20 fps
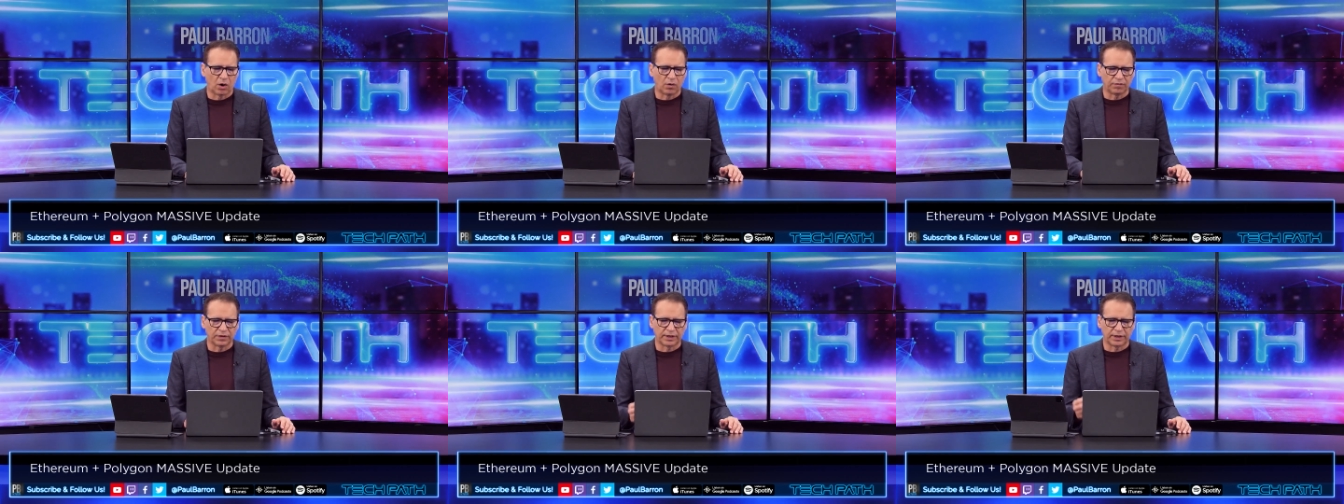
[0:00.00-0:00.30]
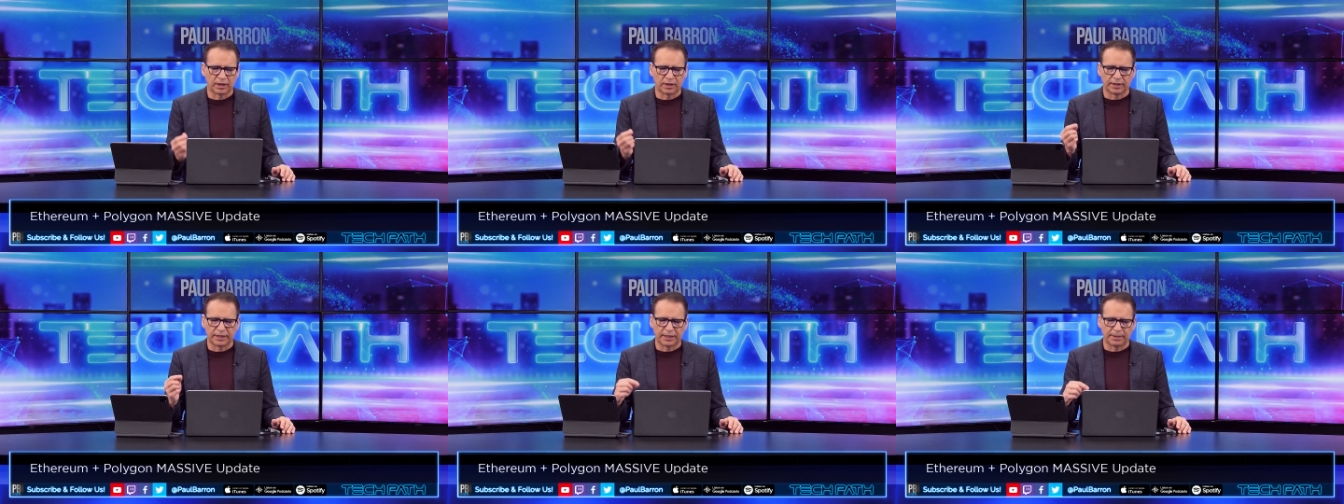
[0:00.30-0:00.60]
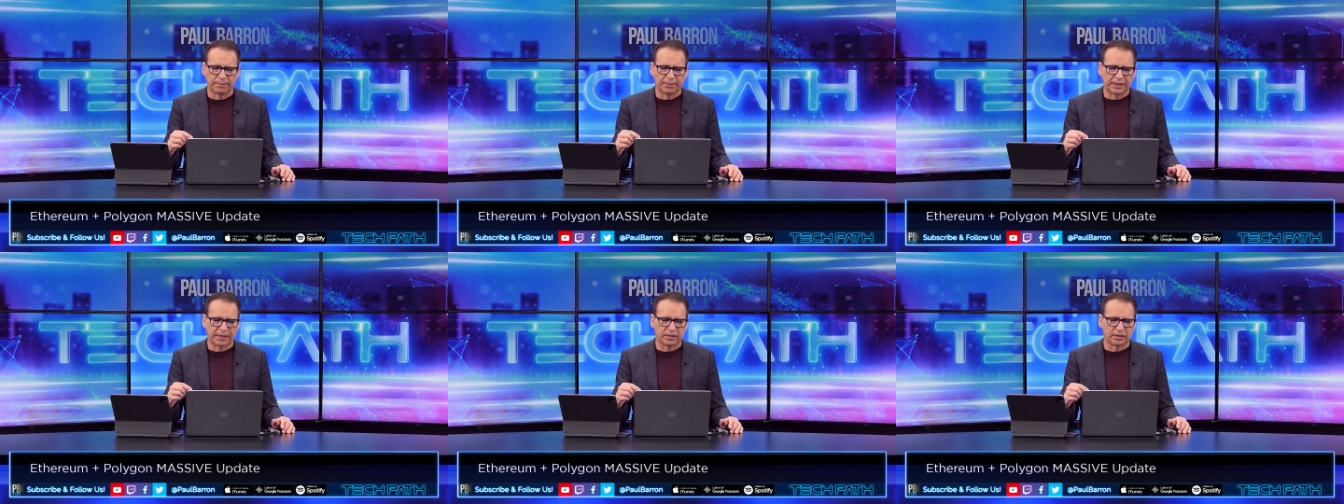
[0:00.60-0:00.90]
over there
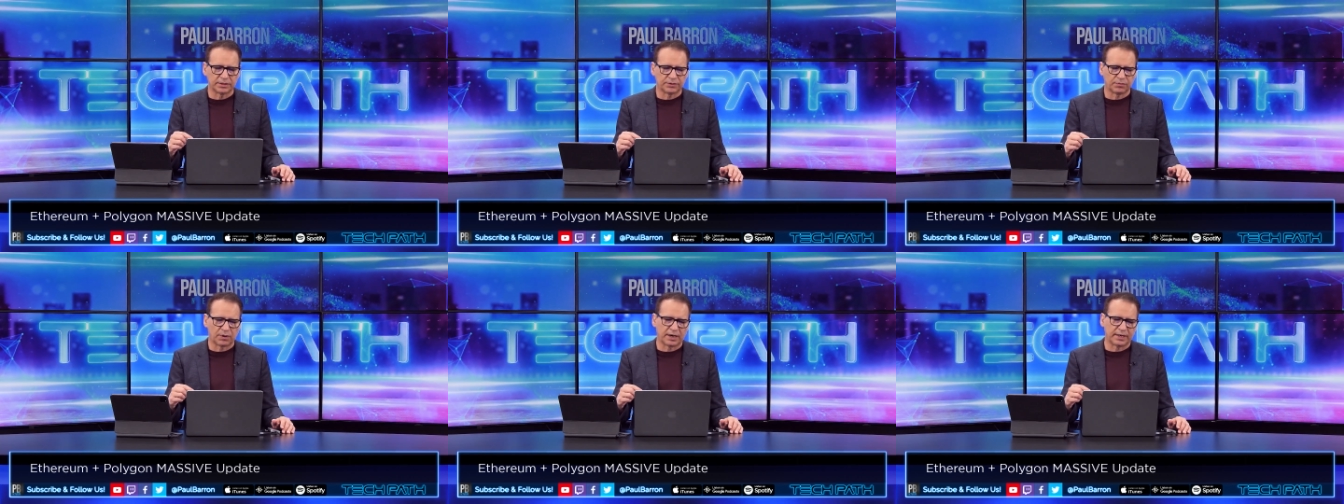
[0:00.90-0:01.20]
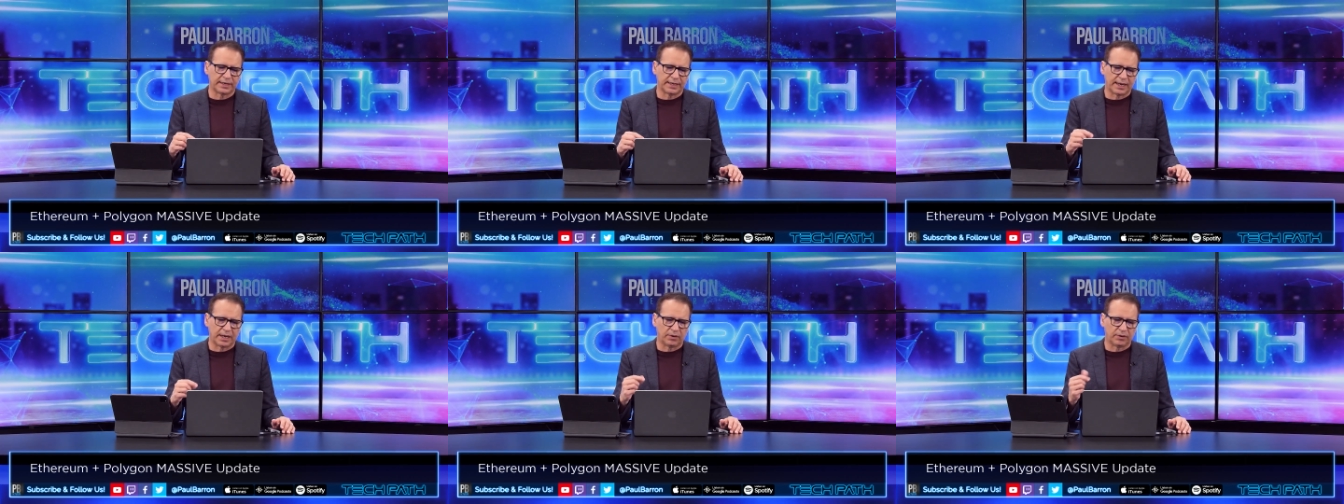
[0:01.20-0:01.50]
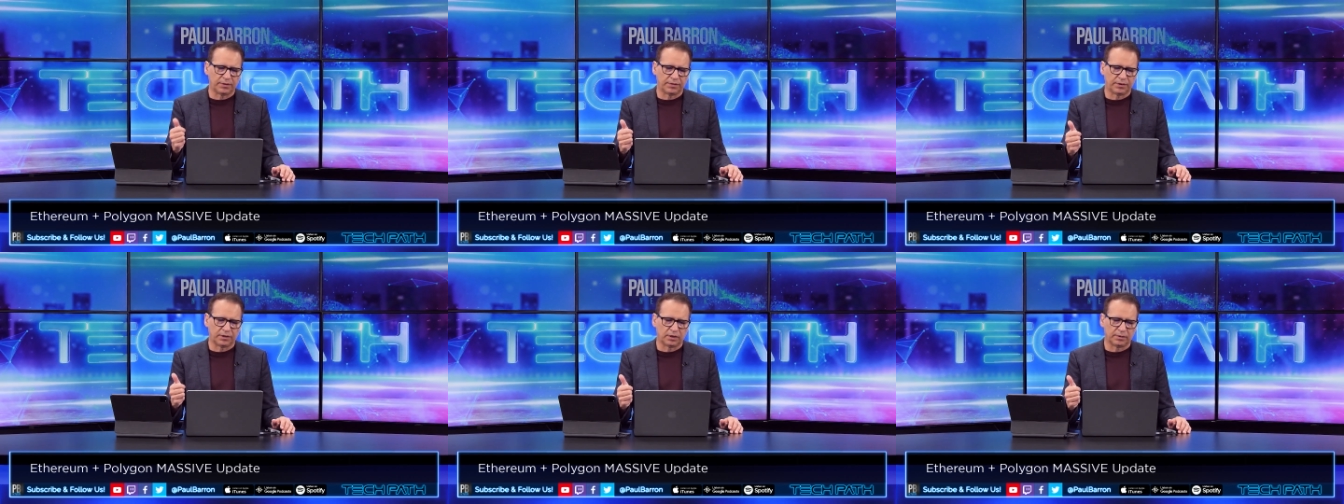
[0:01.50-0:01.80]
in Paris right now,
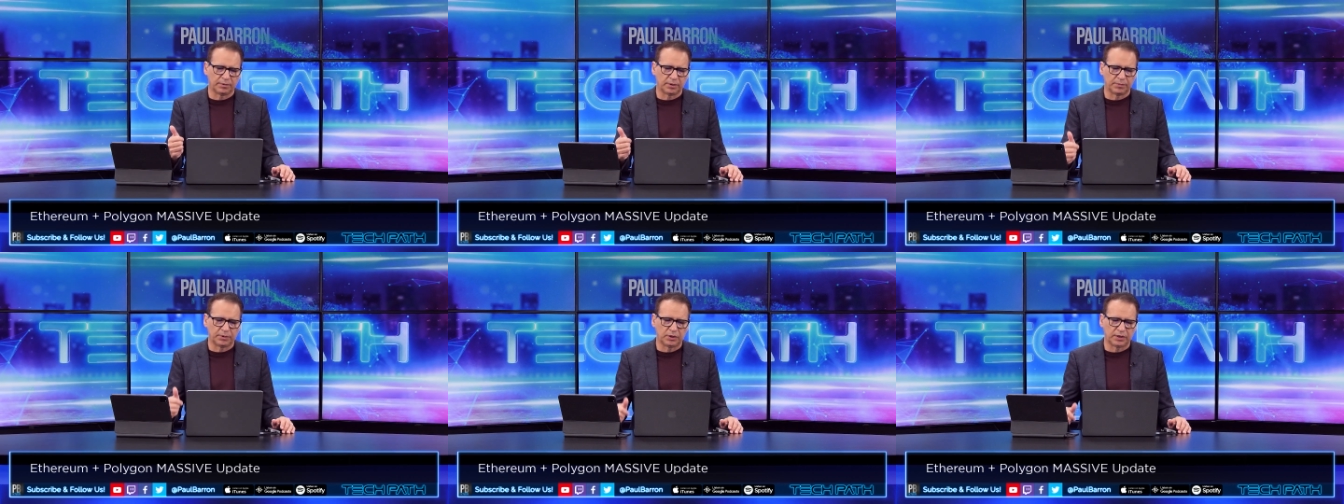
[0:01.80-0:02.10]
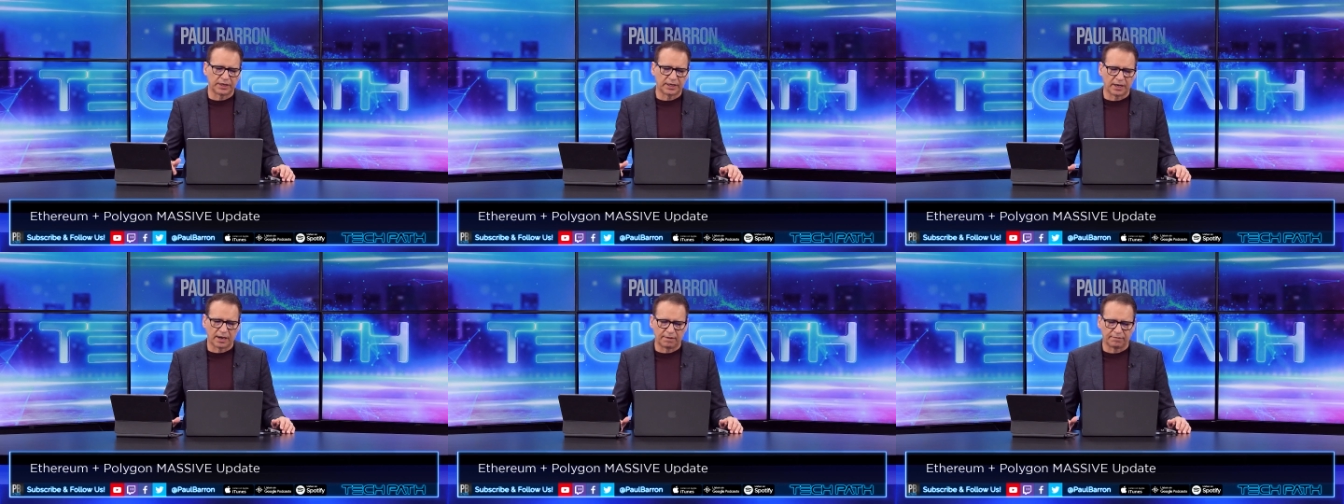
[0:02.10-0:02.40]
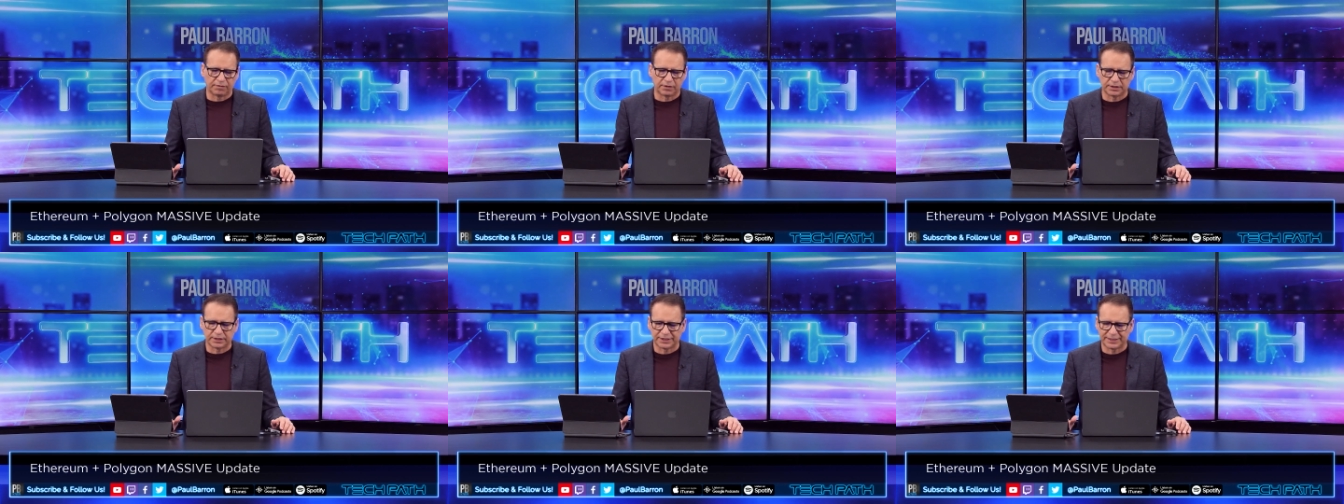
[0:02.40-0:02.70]
Ethereum Community
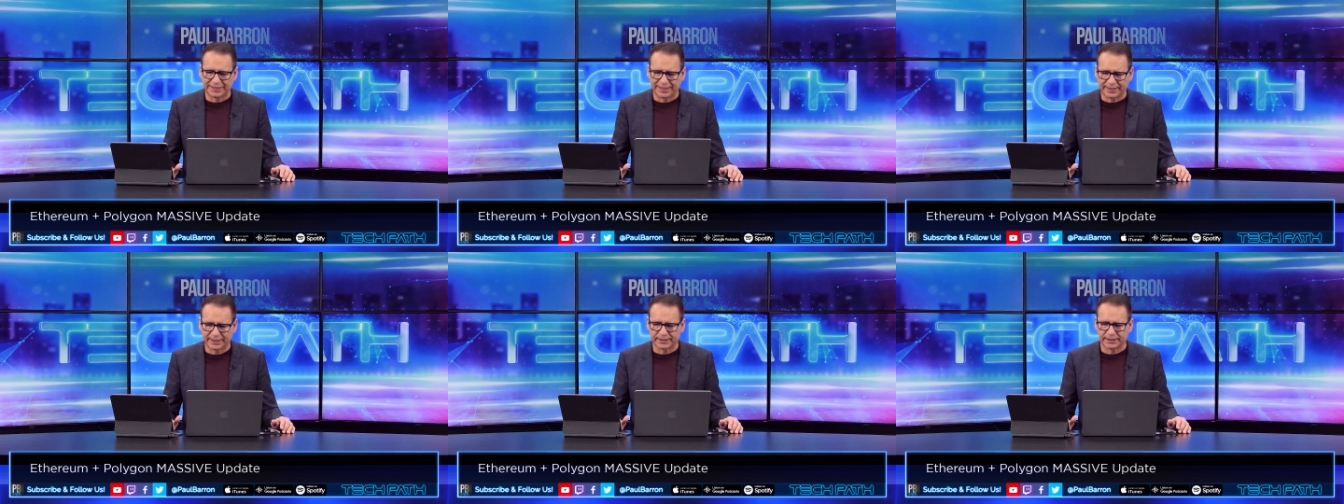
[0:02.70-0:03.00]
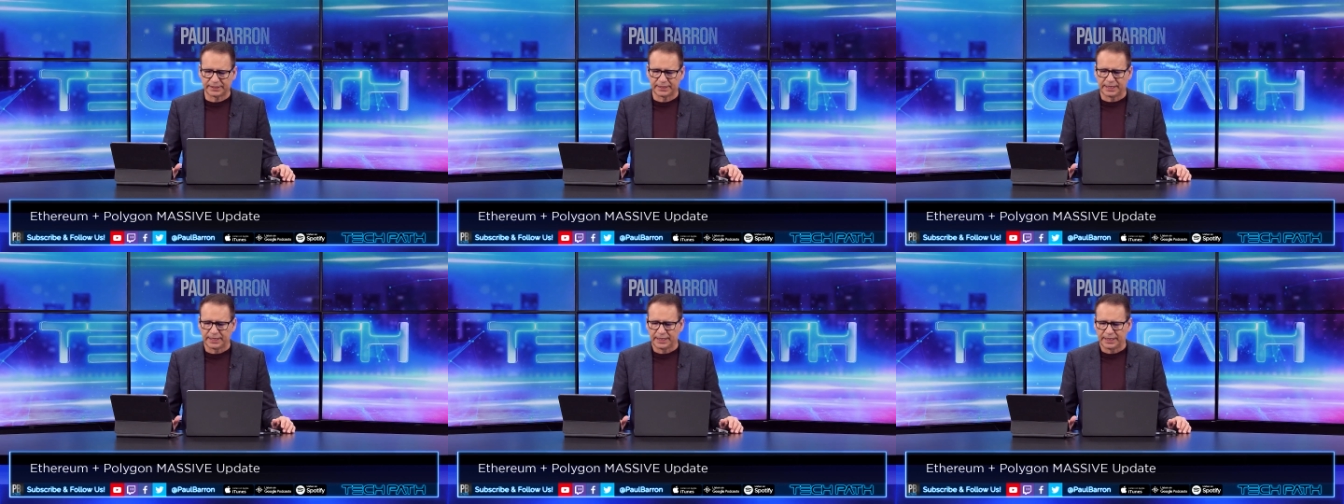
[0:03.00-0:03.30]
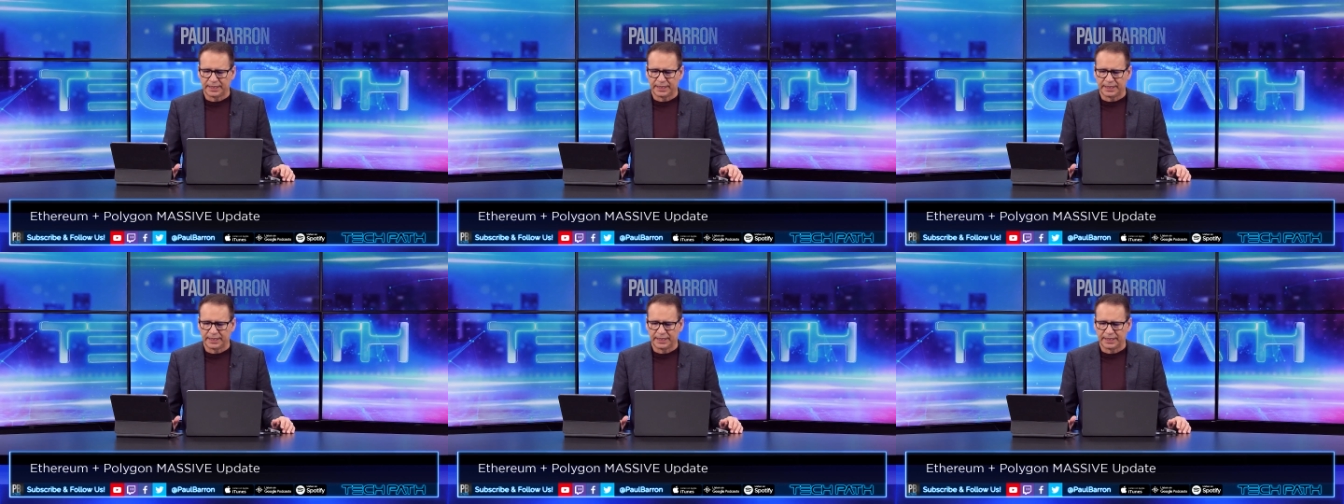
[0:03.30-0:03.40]
Conference 6.